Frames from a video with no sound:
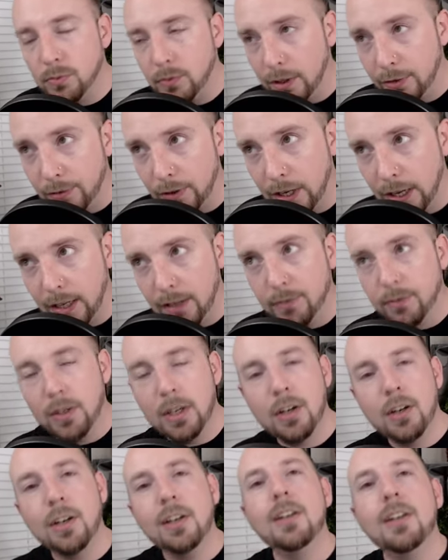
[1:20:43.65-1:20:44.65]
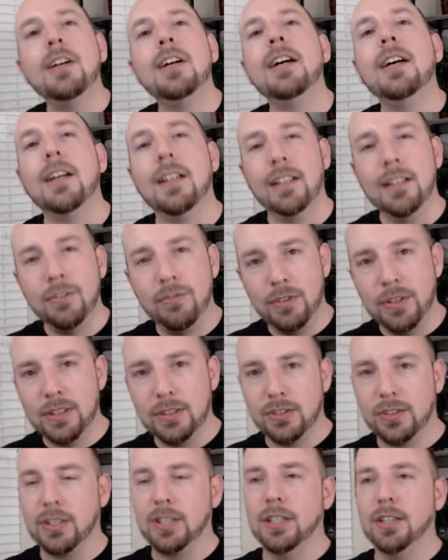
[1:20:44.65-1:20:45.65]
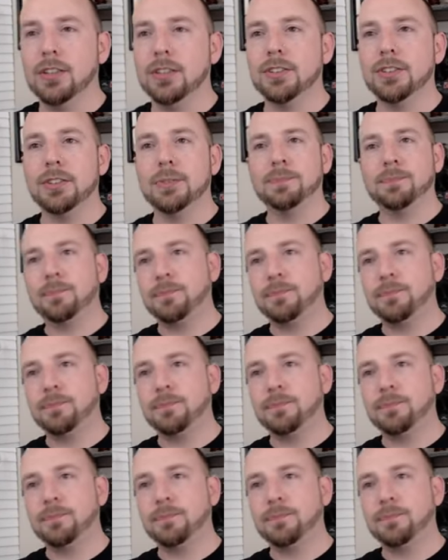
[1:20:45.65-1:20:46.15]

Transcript: I forgot, Olivia's killed.